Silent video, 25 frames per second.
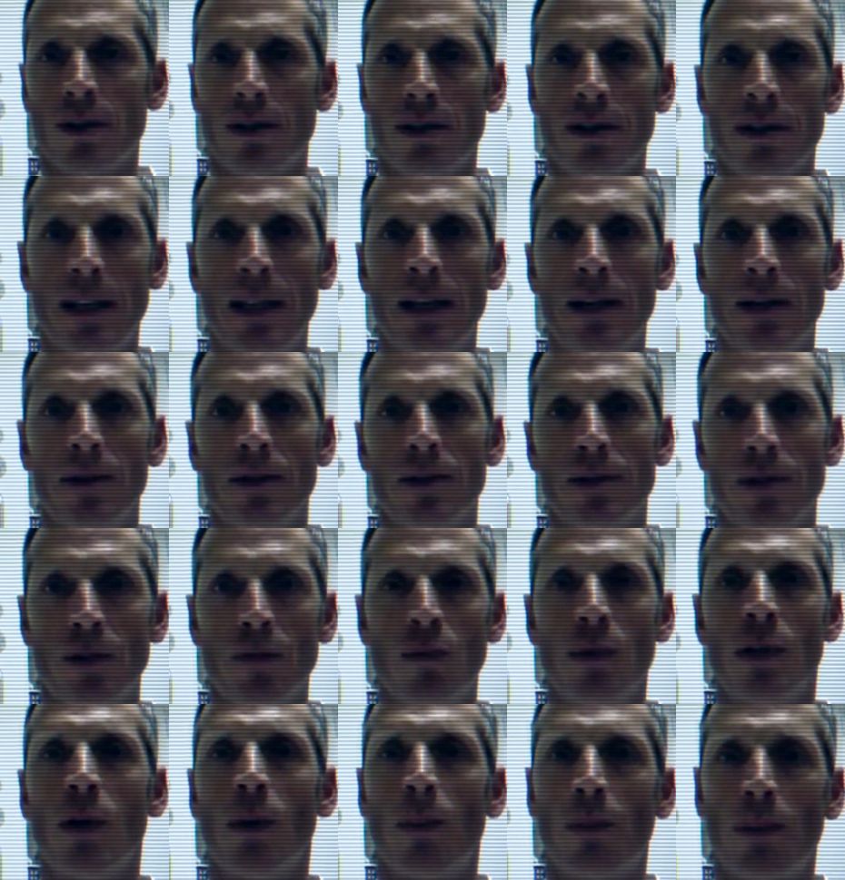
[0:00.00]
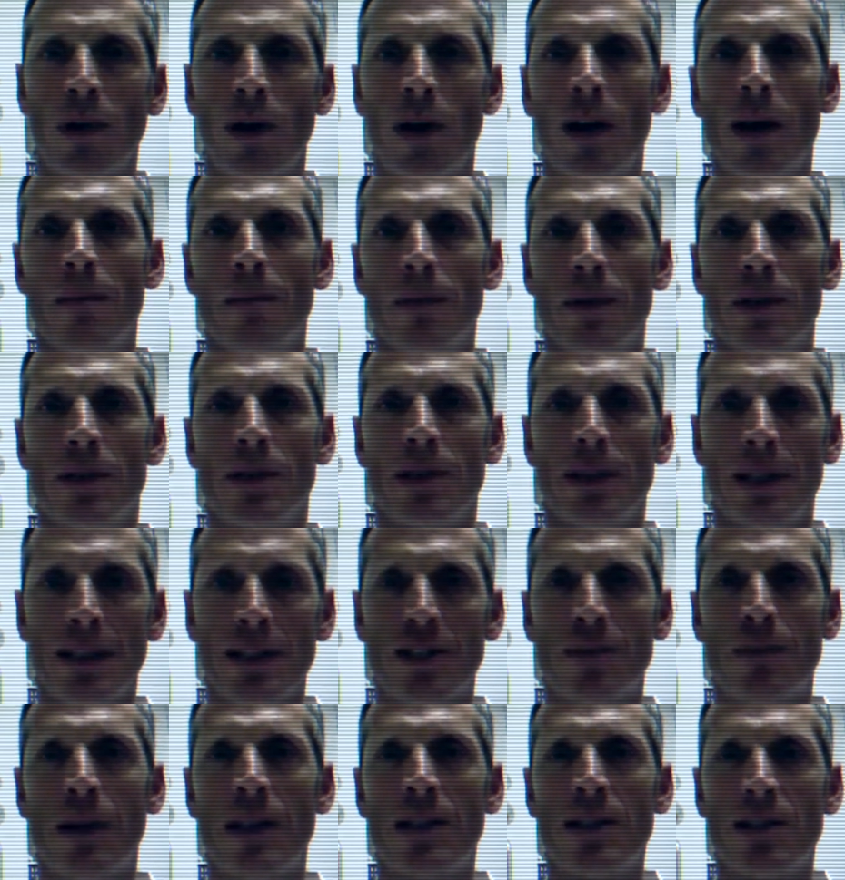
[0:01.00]
the teals, the real prime birds, the
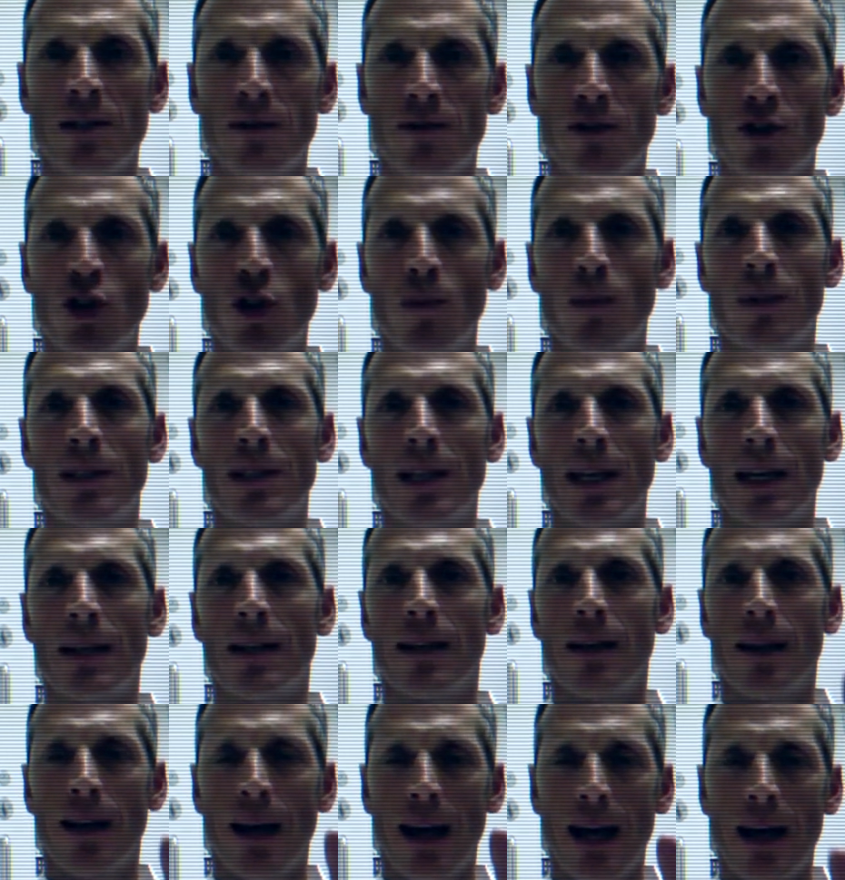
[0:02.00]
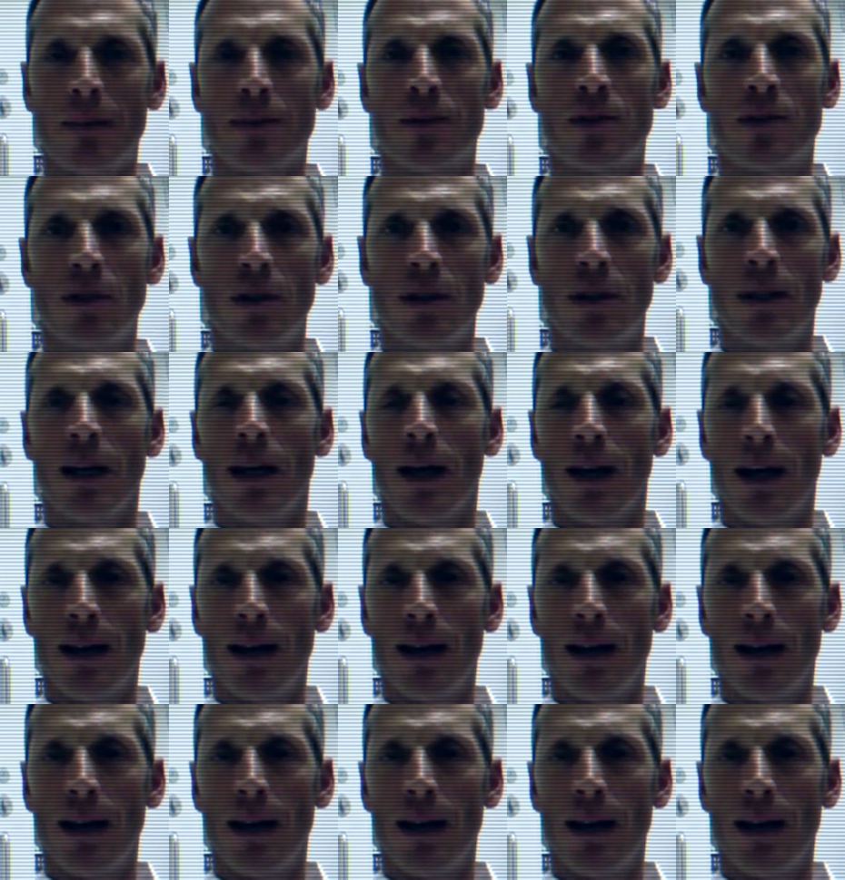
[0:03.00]
expensive, super tender, absolutely